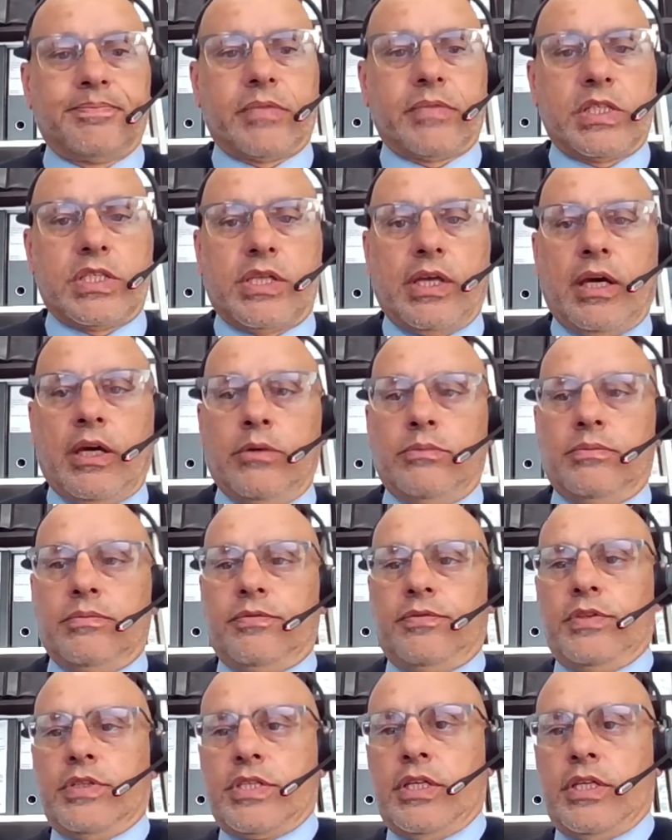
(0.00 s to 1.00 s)
So if
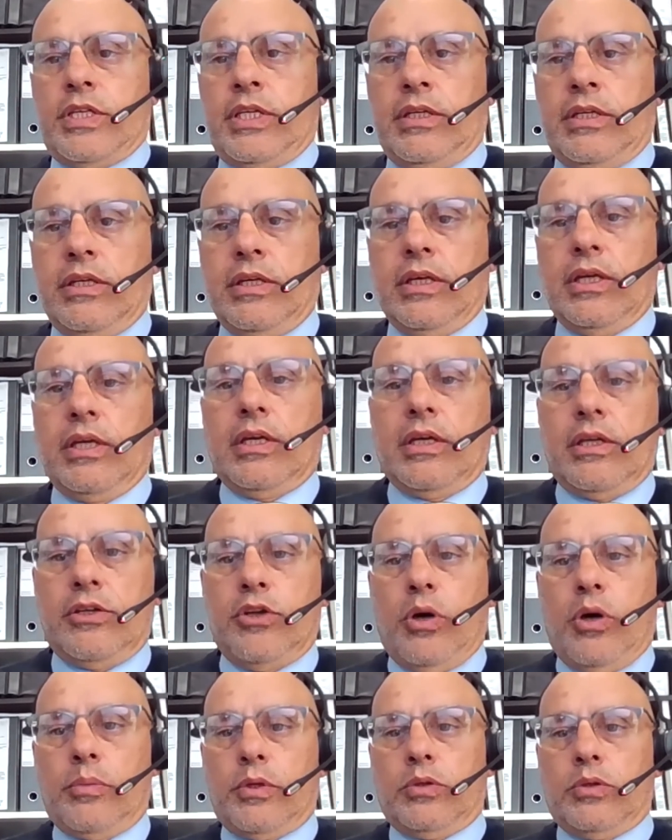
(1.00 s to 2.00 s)
you see
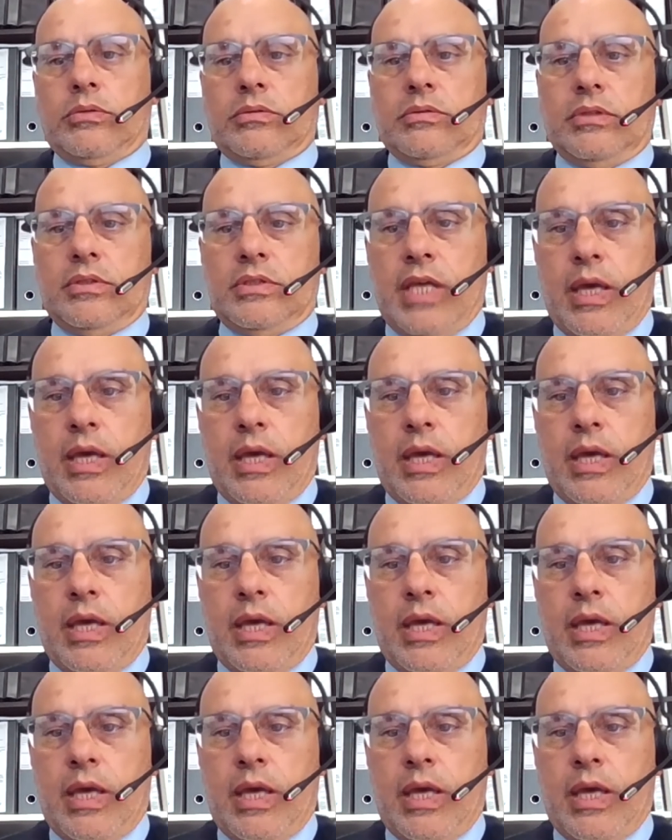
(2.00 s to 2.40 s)
nominal